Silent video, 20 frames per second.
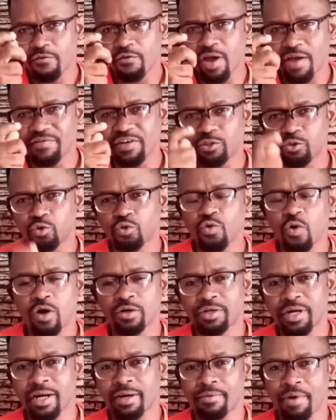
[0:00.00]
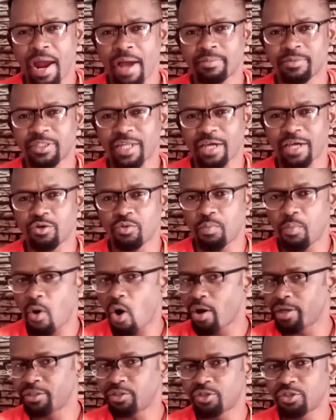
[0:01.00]
for every 200 grams that you
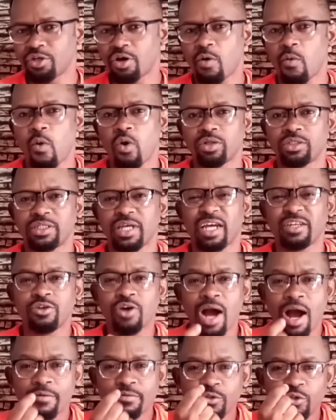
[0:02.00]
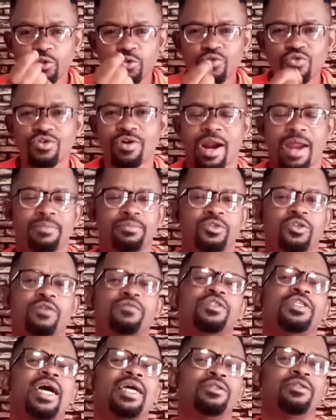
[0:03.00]
pour into your water, you have 2 grams
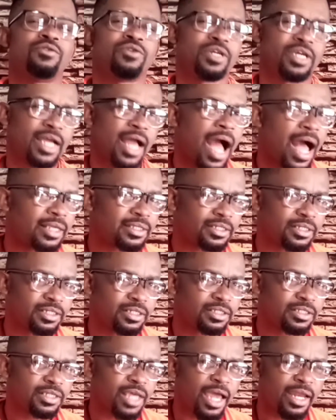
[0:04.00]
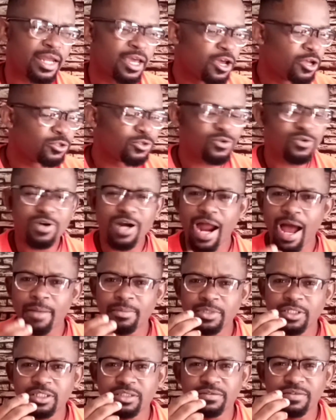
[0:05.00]
of cyanuric acid inside. 2
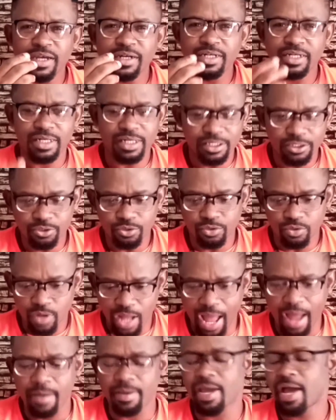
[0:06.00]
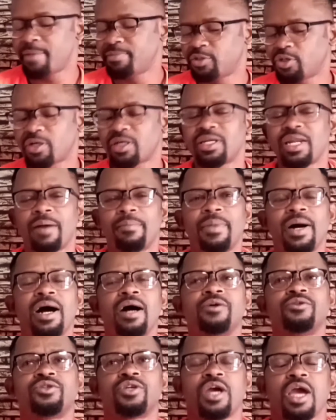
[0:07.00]
grams is very little. I'm talking
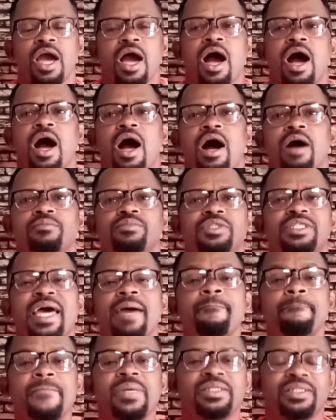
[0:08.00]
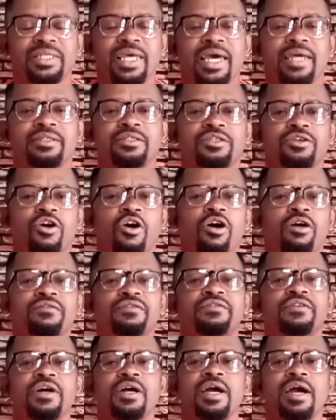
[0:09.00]
about 10%
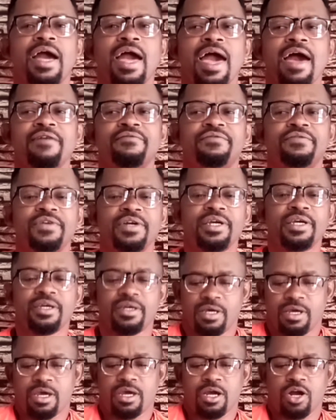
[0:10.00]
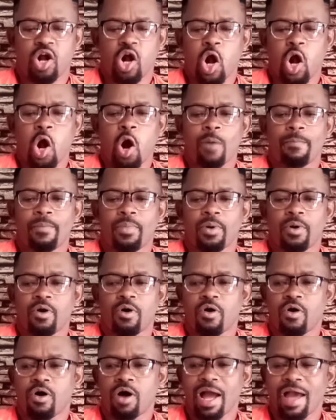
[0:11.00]
of every cup.
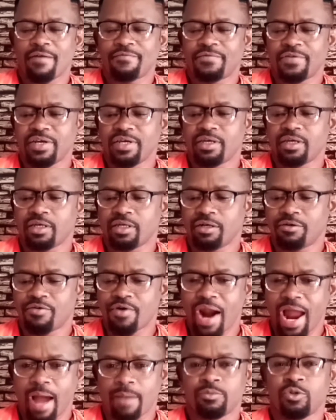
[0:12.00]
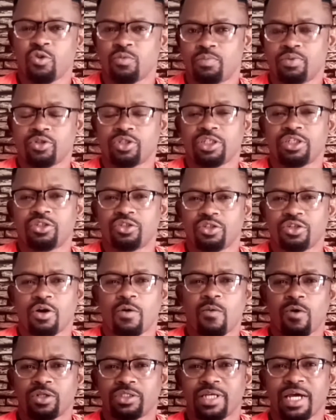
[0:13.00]
Every gram you put into
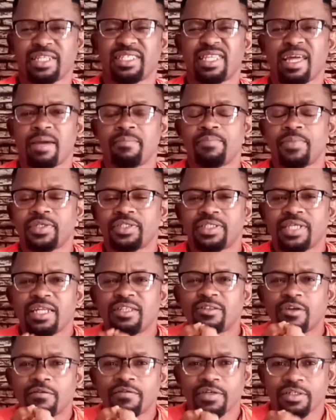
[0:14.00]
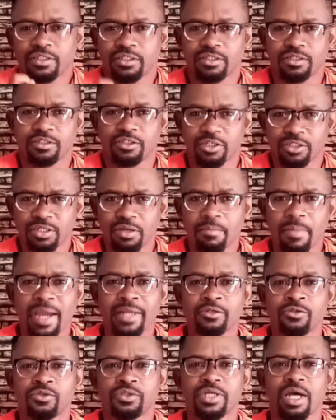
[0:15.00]
your water, 10% of it, just a
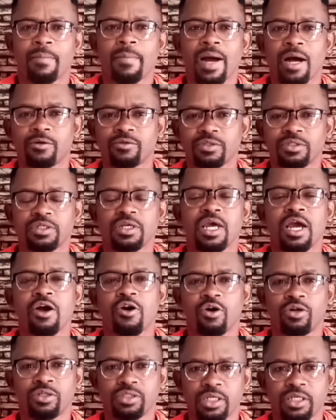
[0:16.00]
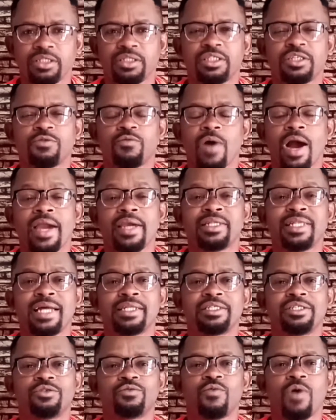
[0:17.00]
minute amount, contains CYA.
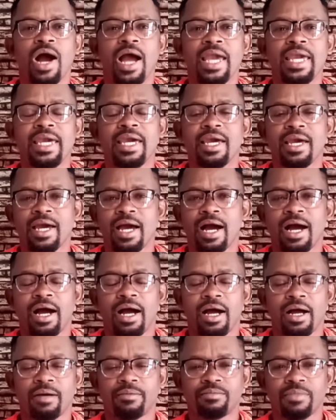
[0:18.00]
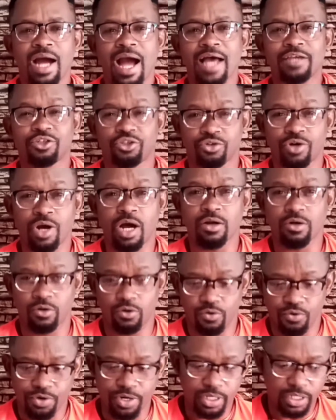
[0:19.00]
That is why Astral
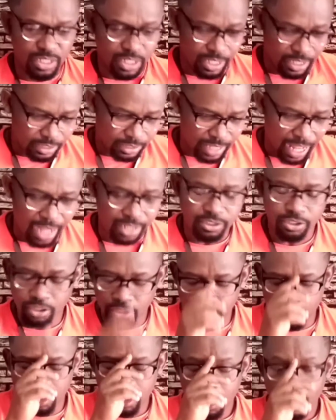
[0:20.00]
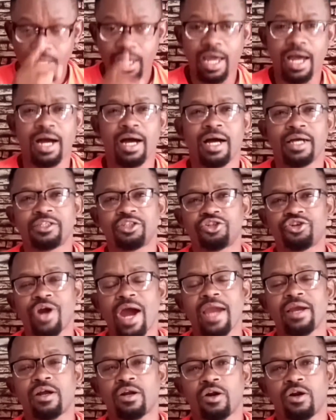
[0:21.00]
Chlorine is actually
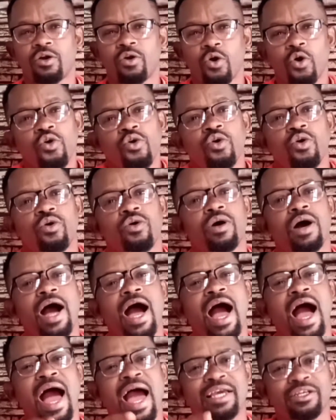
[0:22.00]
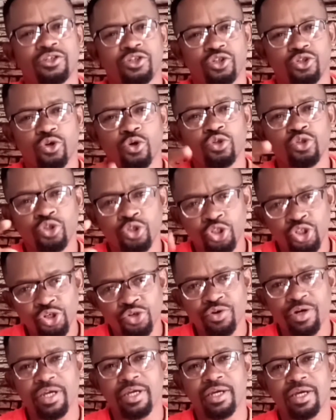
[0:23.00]

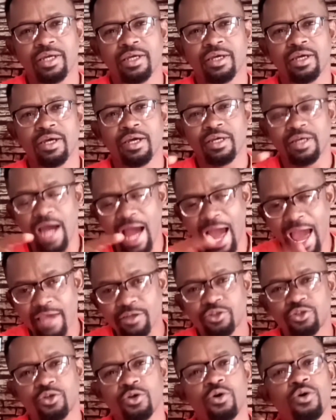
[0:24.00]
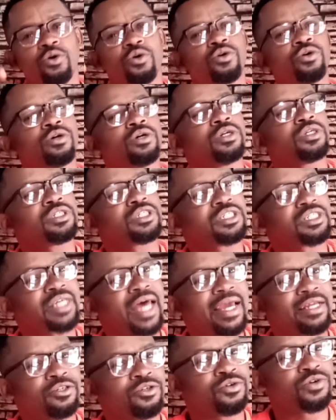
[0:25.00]

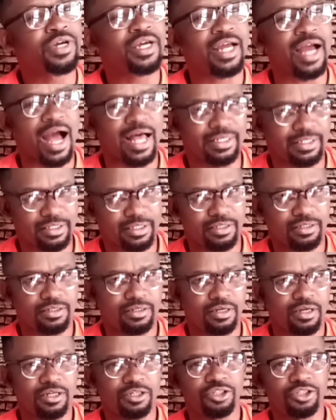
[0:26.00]
trichloroisocyanuric acid.